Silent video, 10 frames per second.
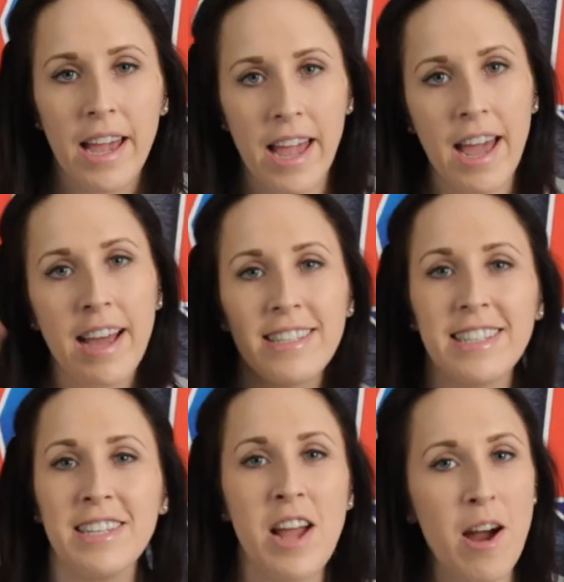
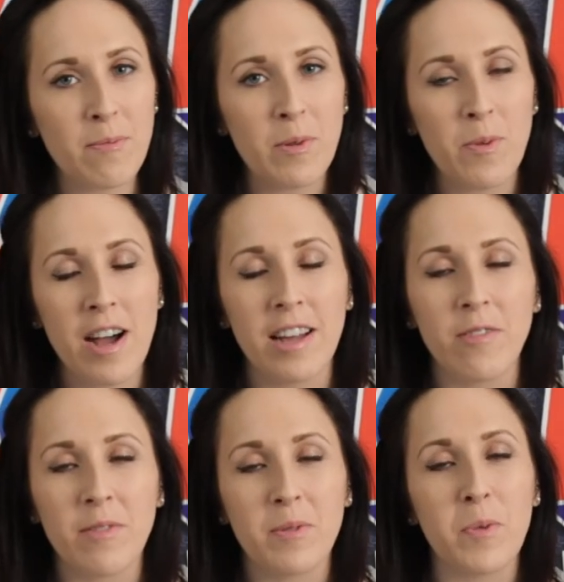And number one,
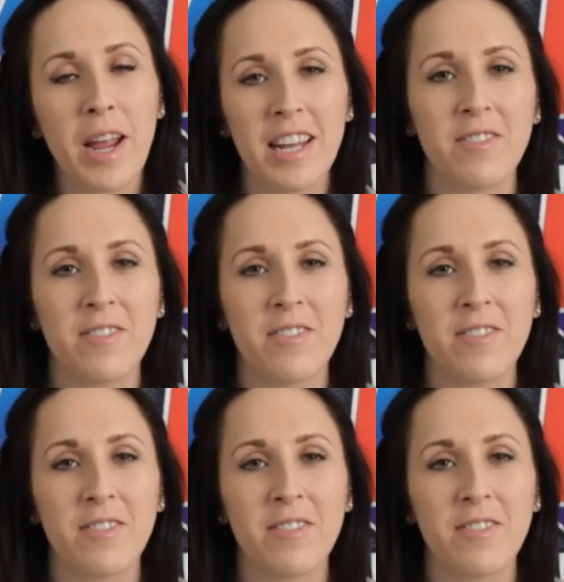we've been waiting